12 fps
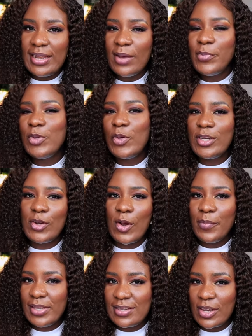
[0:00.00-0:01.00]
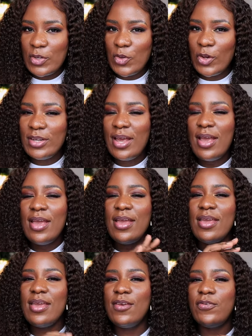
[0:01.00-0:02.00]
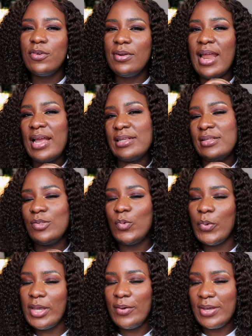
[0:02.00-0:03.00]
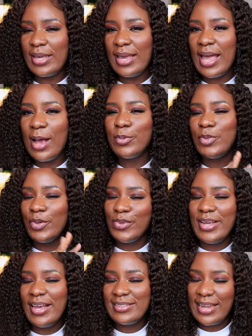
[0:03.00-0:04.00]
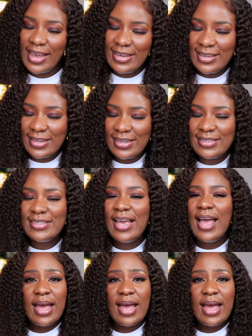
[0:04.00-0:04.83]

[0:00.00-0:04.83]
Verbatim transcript: Let me know in the comment section if you like this wig okay i'm sure you guys like it